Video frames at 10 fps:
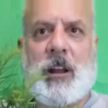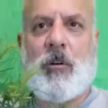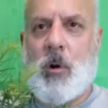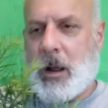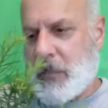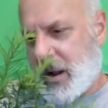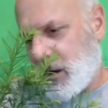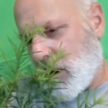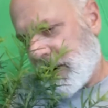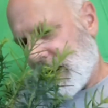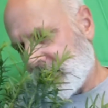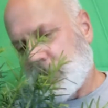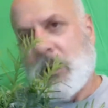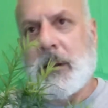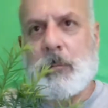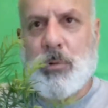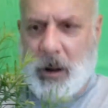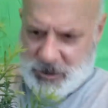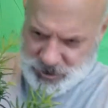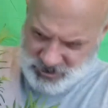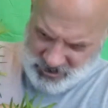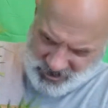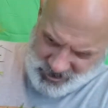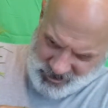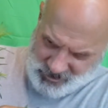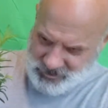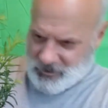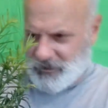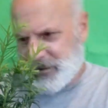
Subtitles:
growing in my yard that has plenty of branches. So